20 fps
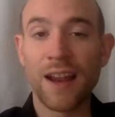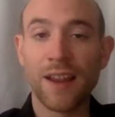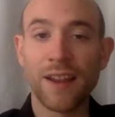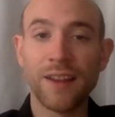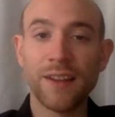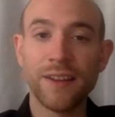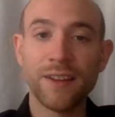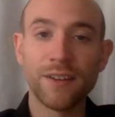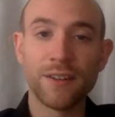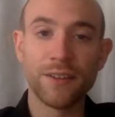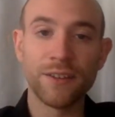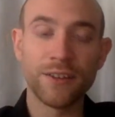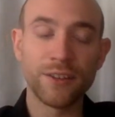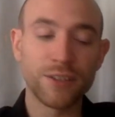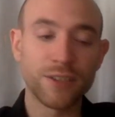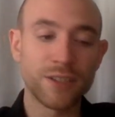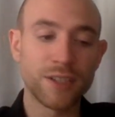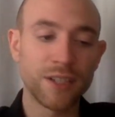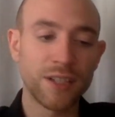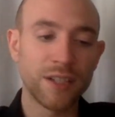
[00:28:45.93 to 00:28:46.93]
You're
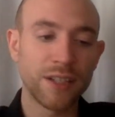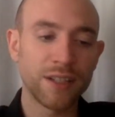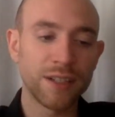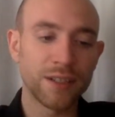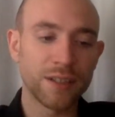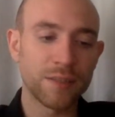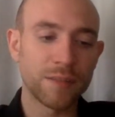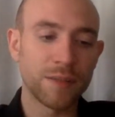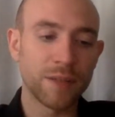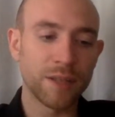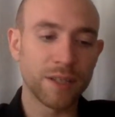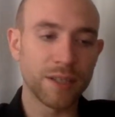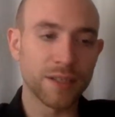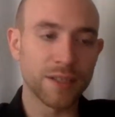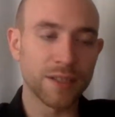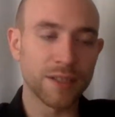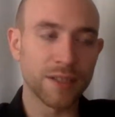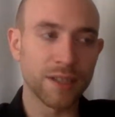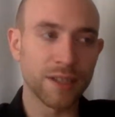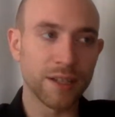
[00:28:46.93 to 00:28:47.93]
seeing this because
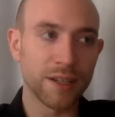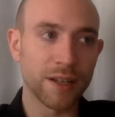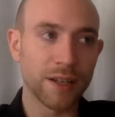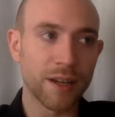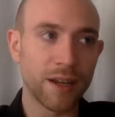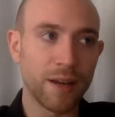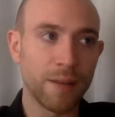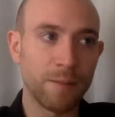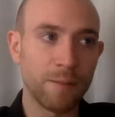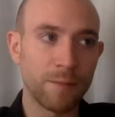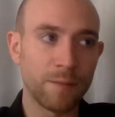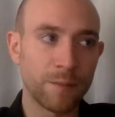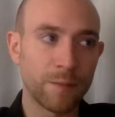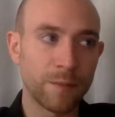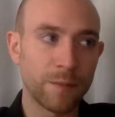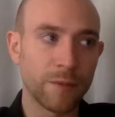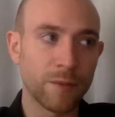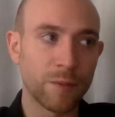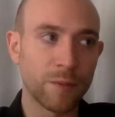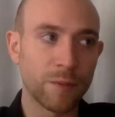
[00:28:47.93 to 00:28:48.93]
it's like
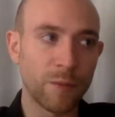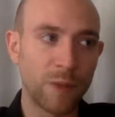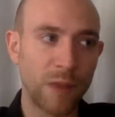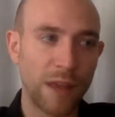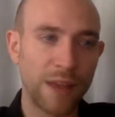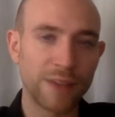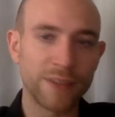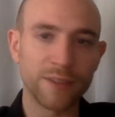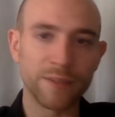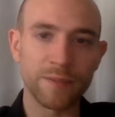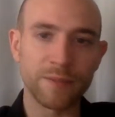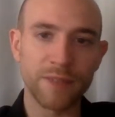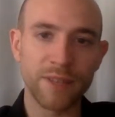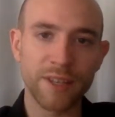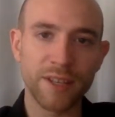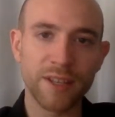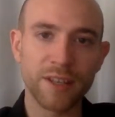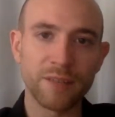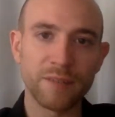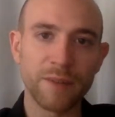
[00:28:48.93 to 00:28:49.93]
as I'm
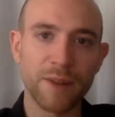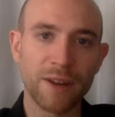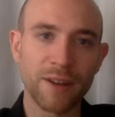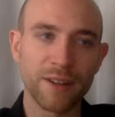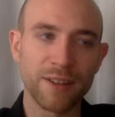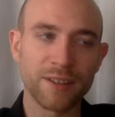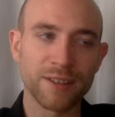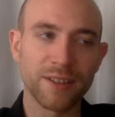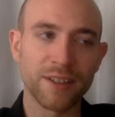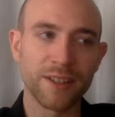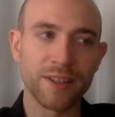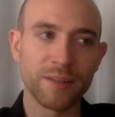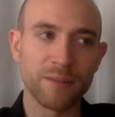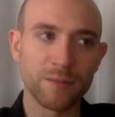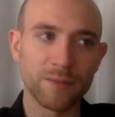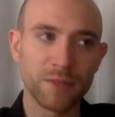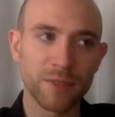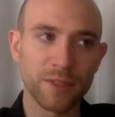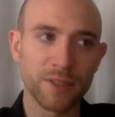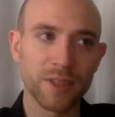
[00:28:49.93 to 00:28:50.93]
thinking about it, it's like I'm
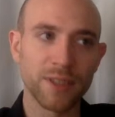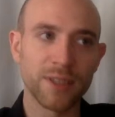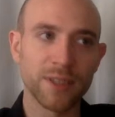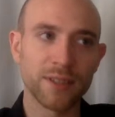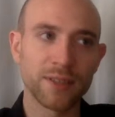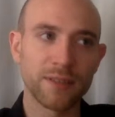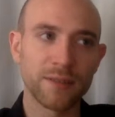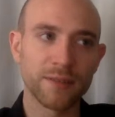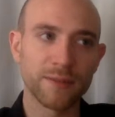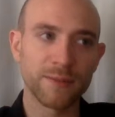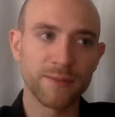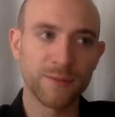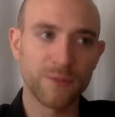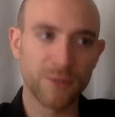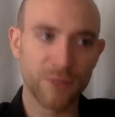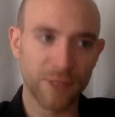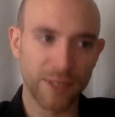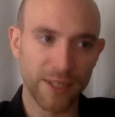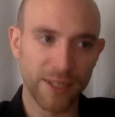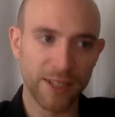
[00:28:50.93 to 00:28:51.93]
really
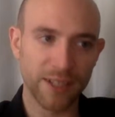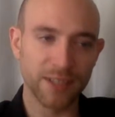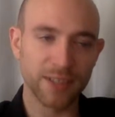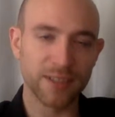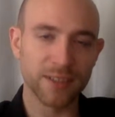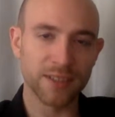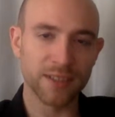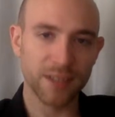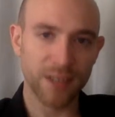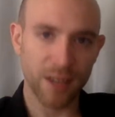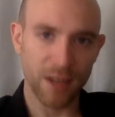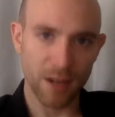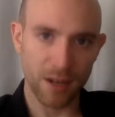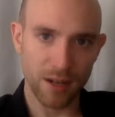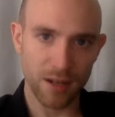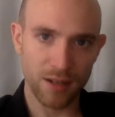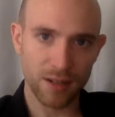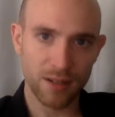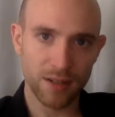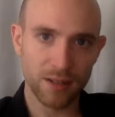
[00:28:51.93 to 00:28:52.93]
freaking
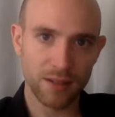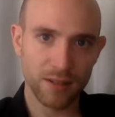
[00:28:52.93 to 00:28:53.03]
scared